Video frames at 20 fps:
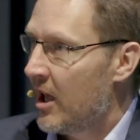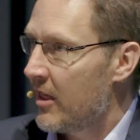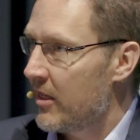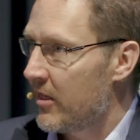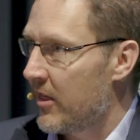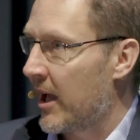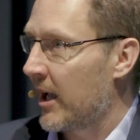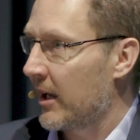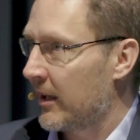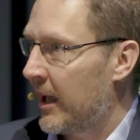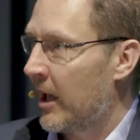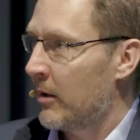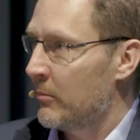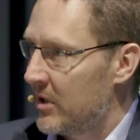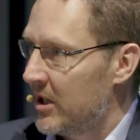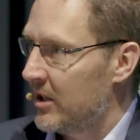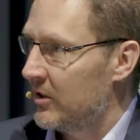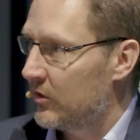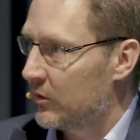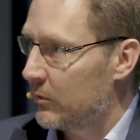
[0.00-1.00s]
that can
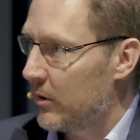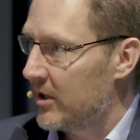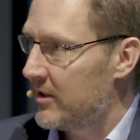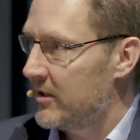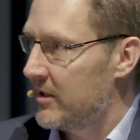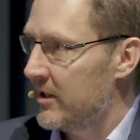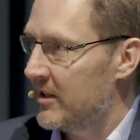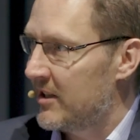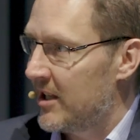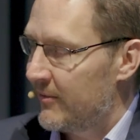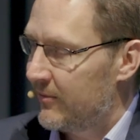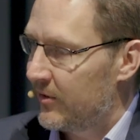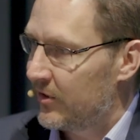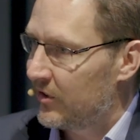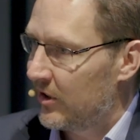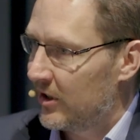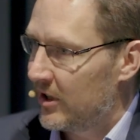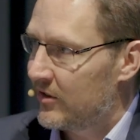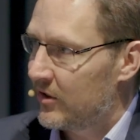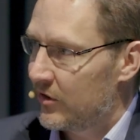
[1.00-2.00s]
be integrated in their
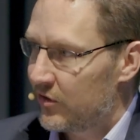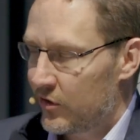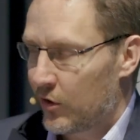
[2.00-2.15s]
facilities.